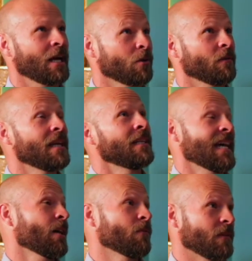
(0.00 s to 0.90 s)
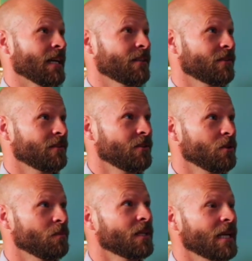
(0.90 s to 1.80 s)
out of and out of that,
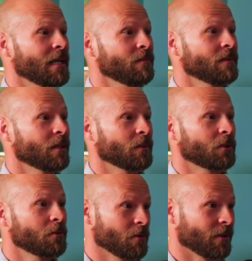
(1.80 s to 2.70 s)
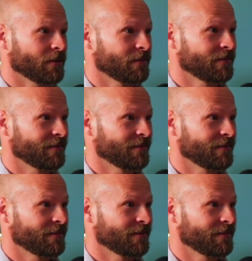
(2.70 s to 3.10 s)
you became a recruiter.